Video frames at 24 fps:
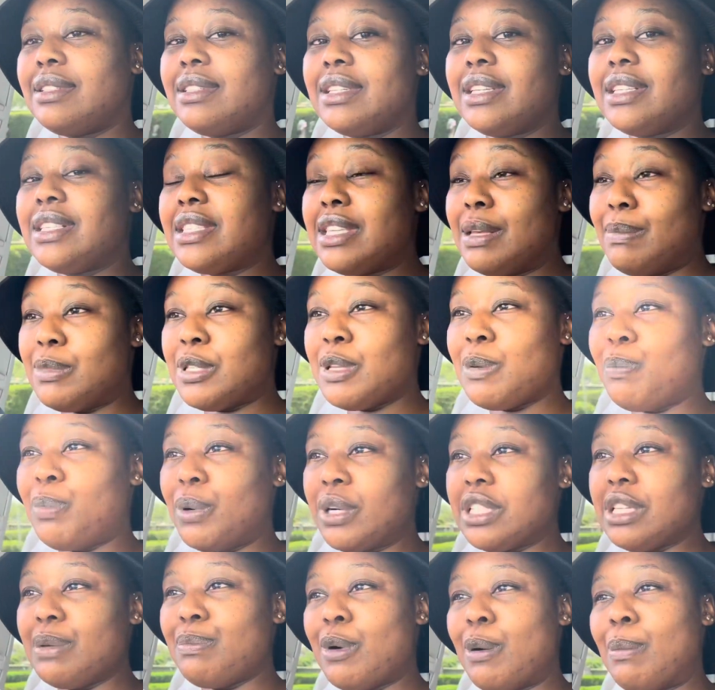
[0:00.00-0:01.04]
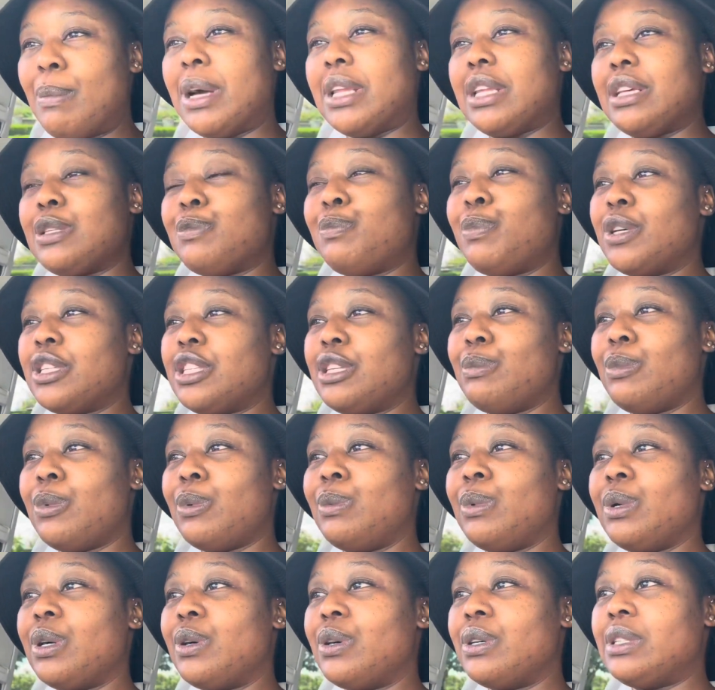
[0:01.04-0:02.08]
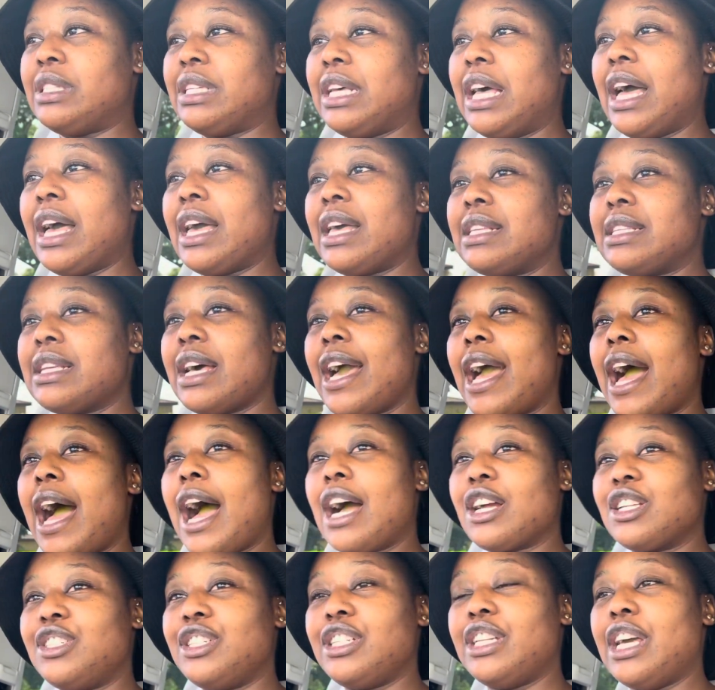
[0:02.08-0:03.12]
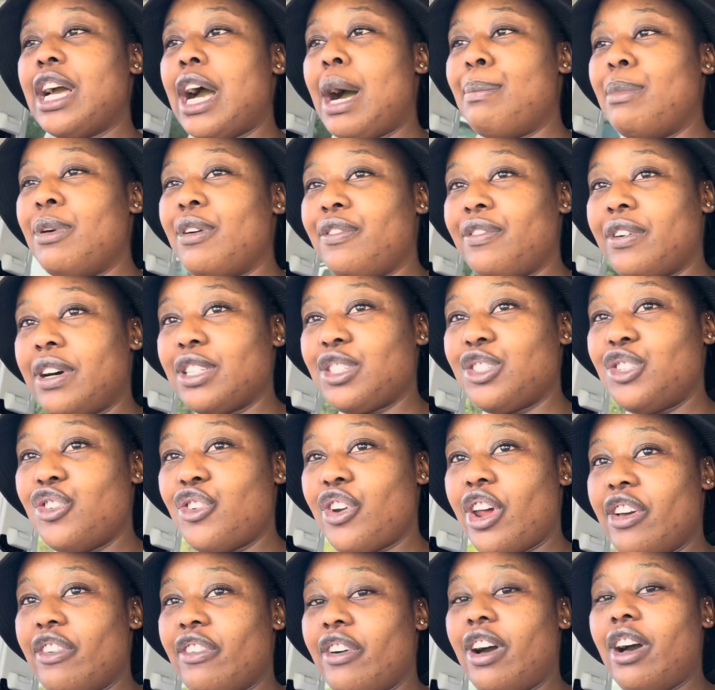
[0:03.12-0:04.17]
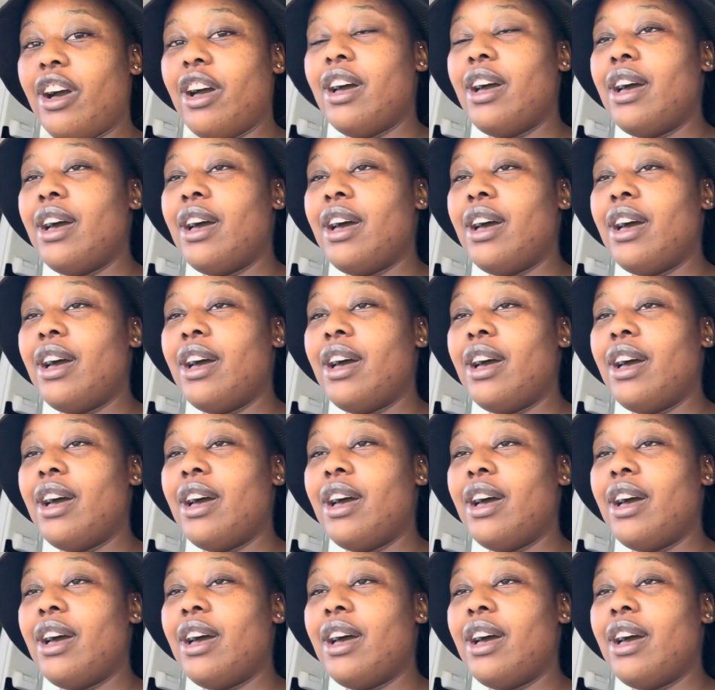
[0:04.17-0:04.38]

it seems impossible, but it's possible because, guys, I actually am a fast driver.